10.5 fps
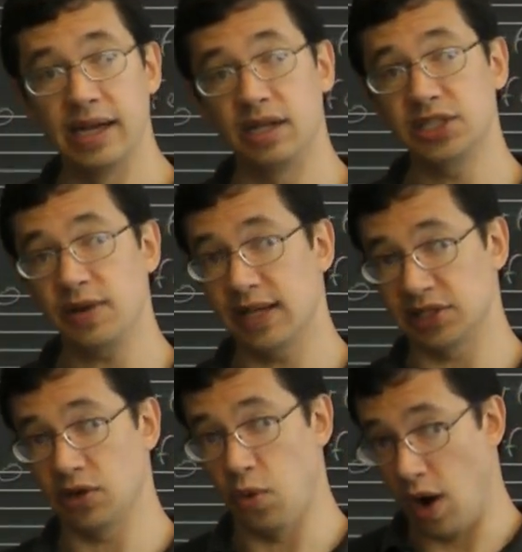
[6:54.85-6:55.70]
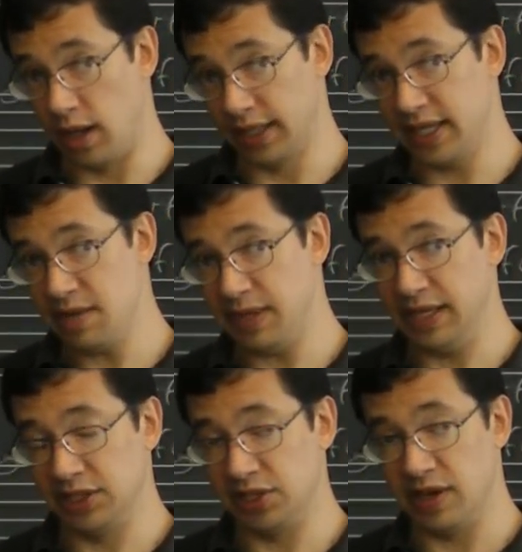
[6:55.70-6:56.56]
It also has a quality
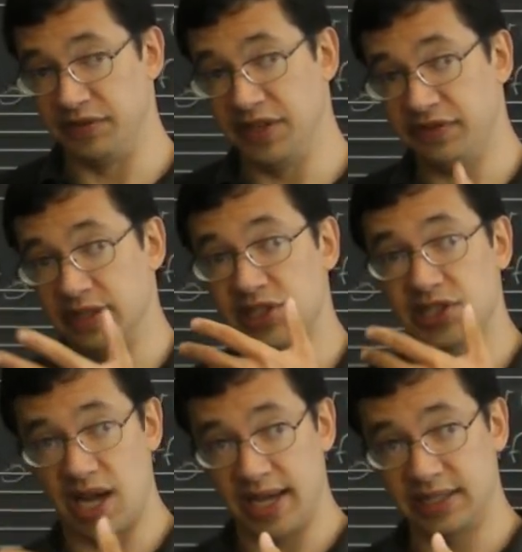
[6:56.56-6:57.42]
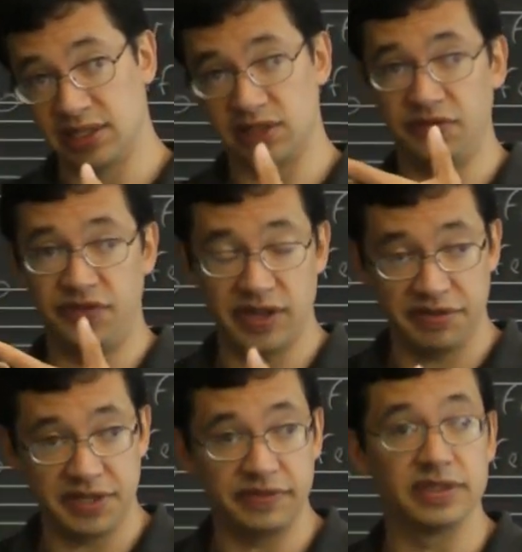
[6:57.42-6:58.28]
because you have different sizes of
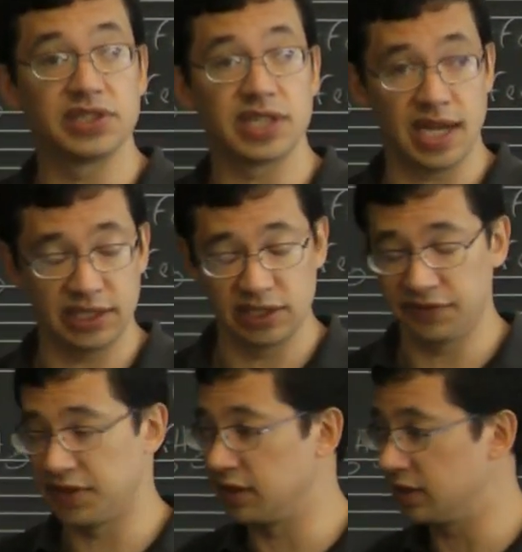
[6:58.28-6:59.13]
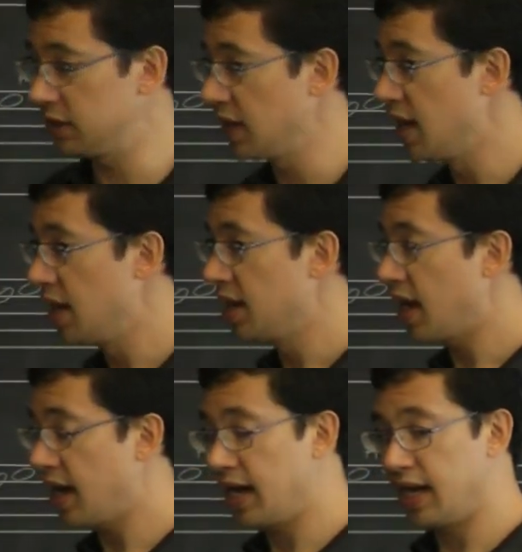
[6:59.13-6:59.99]
fifth, different sizes of third,
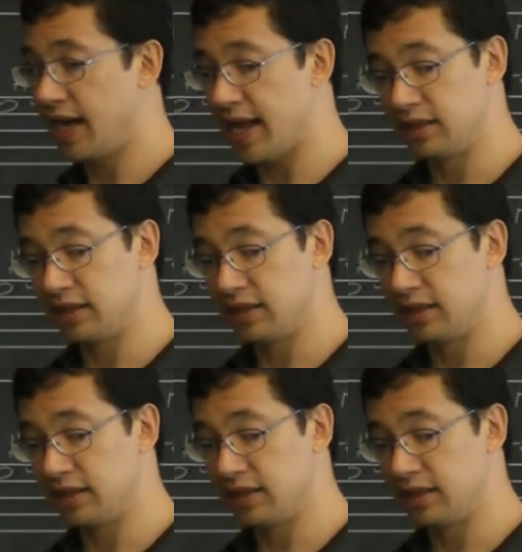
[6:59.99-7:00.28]
uh,